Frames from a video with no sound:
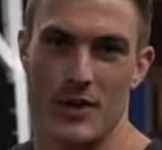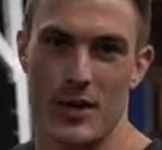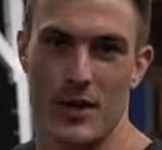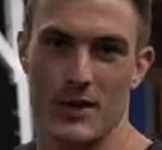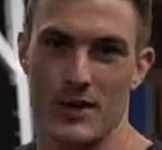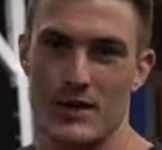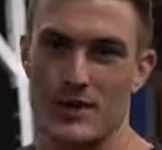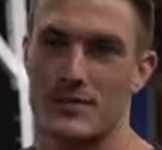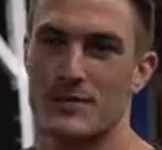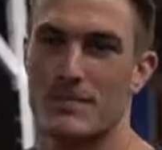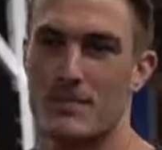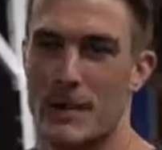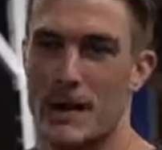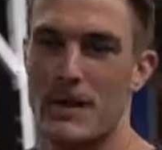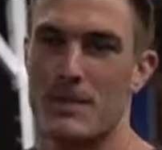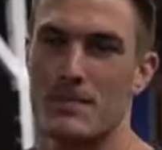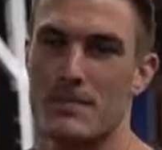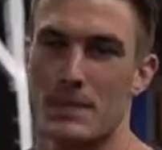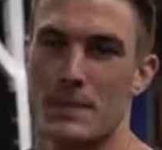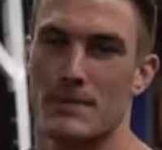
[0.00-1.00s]
Now this
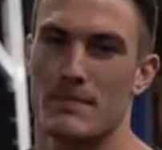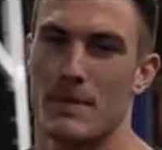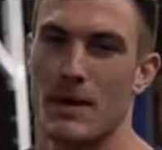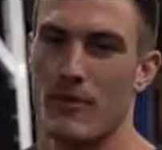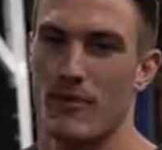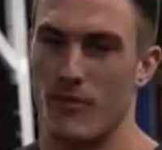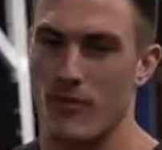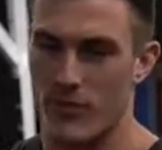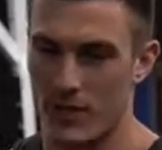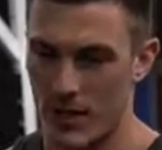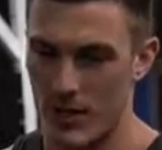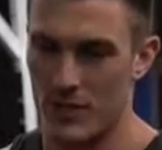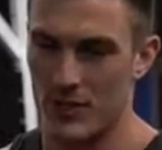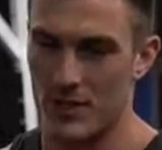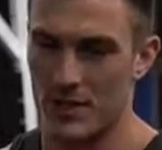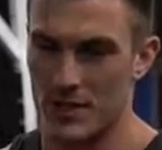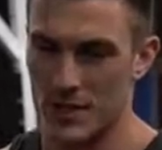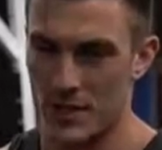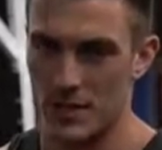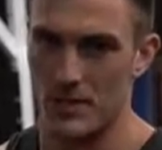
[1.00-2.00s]
might be my
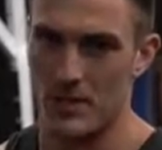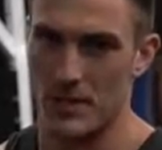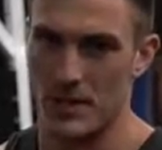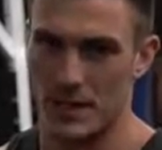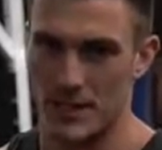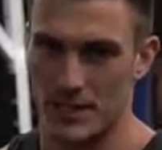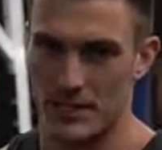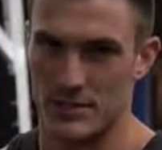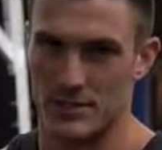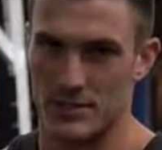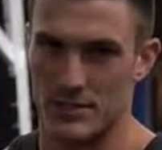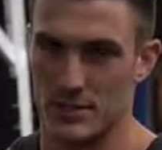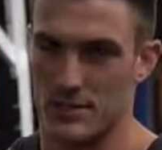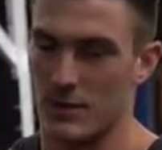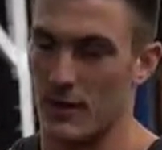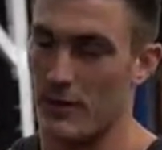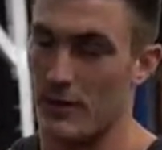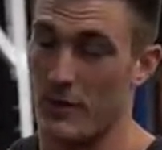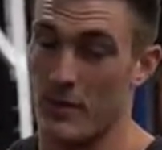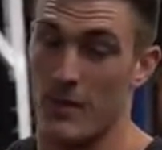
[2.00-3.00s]
favorite dumbbell exercise, or
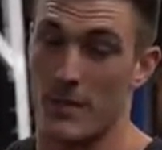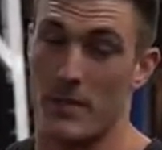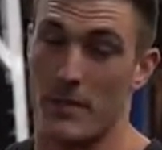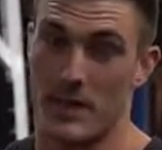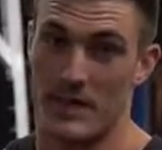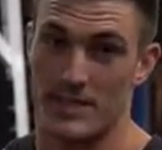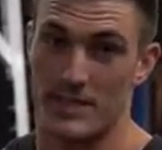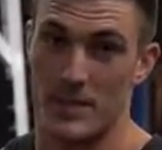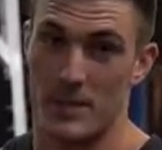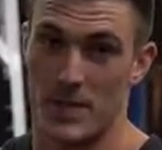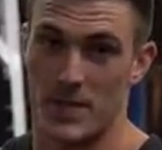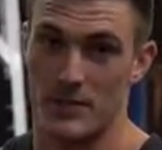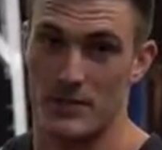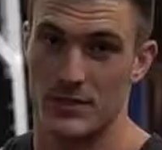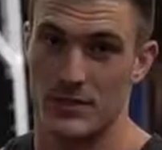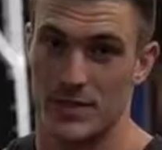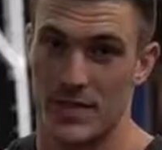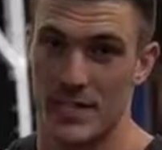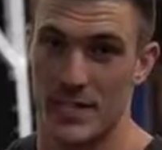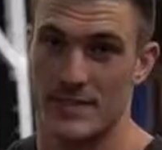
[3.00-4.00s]
my favorite bicep
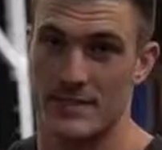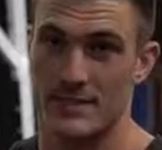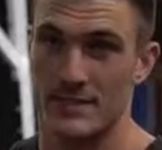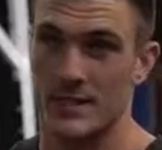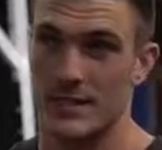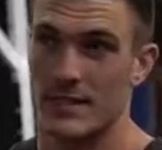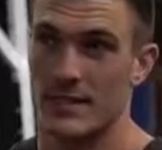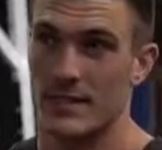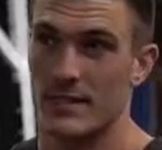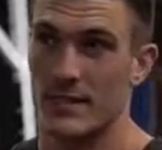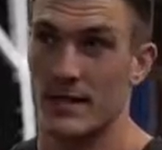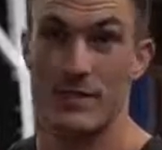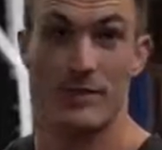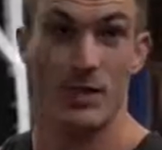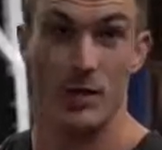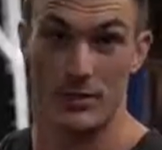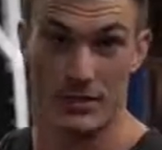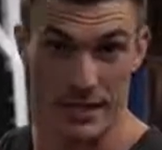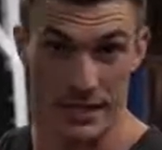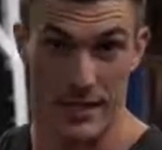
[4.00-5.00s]
exercise of
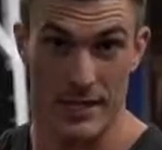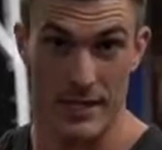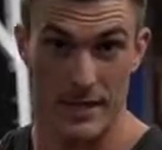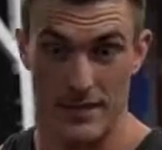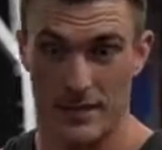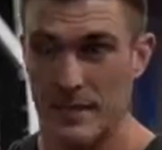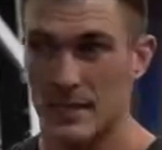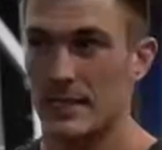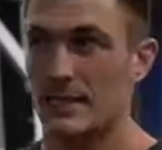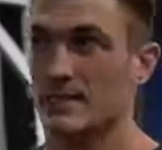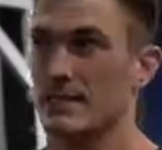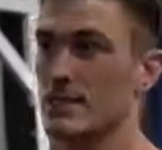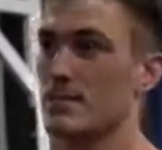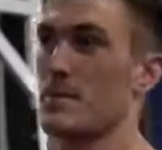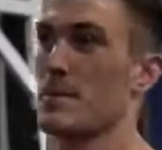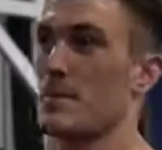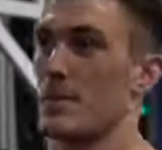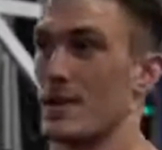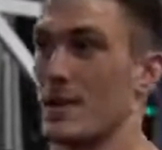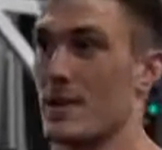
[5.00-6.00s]
all time,
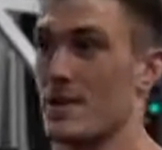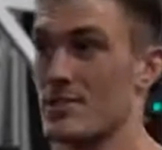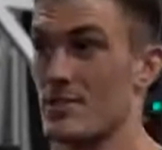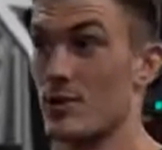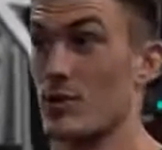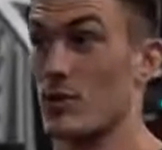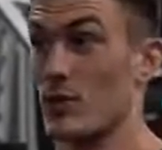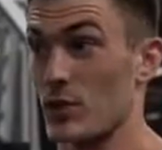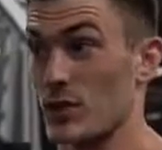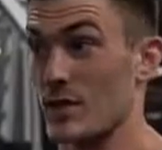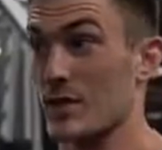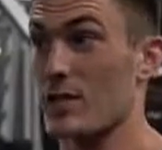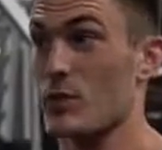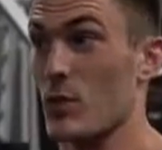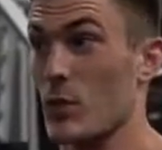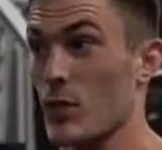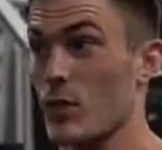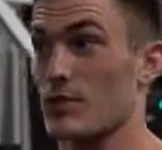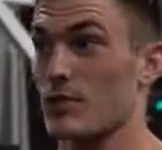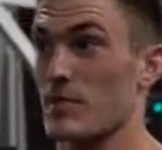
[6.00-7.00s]
simply because it really
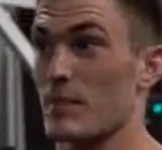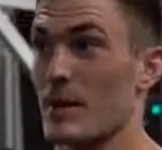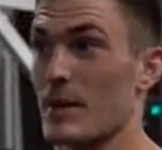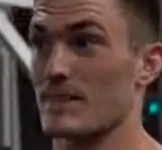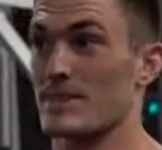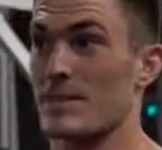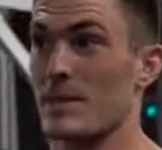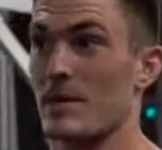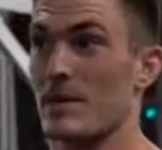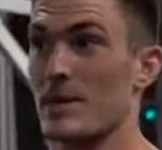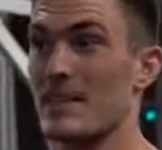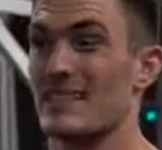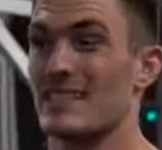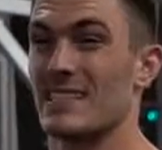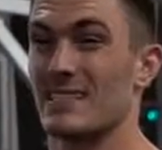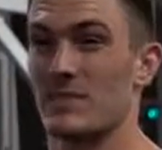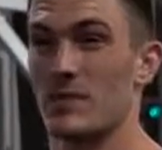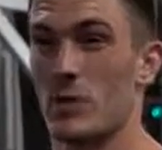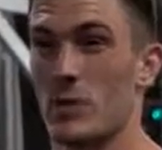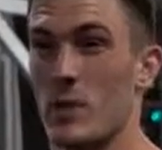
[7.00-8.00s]
works your bicep in a
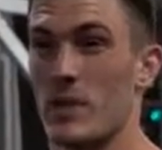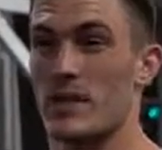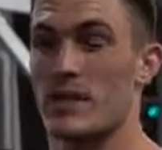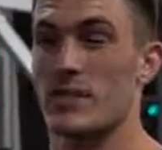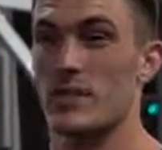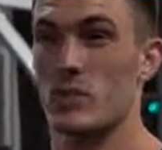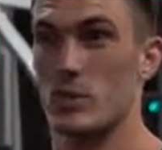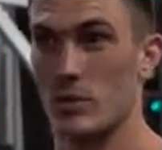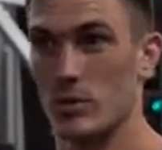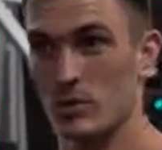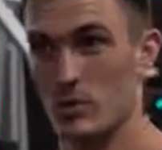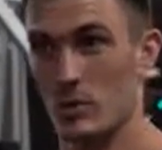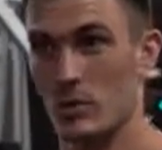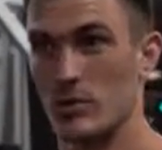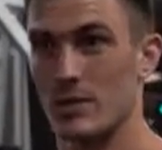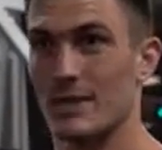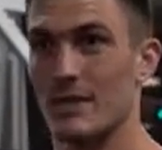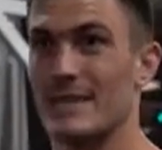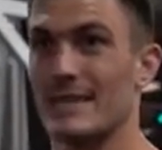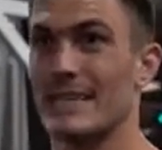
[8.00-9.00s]
different way than
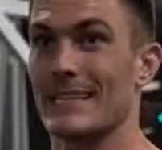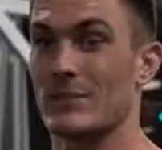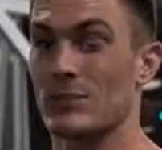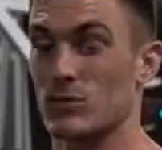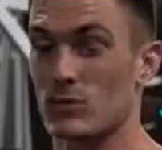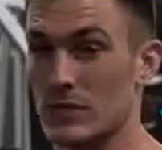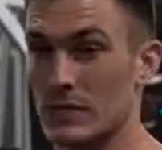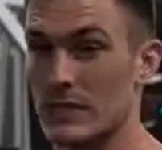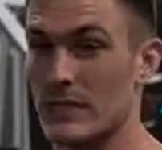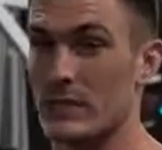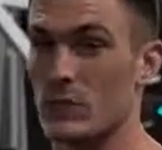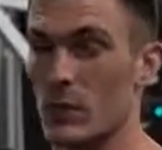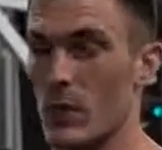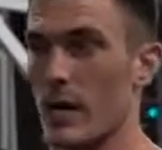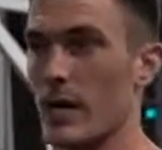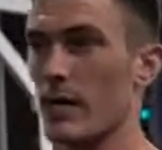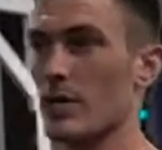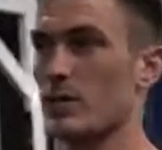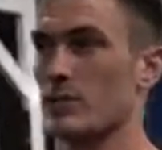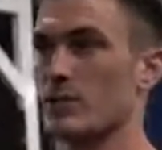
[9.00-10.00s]
normal and really
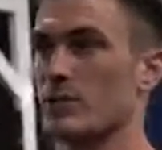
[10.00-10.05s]
well.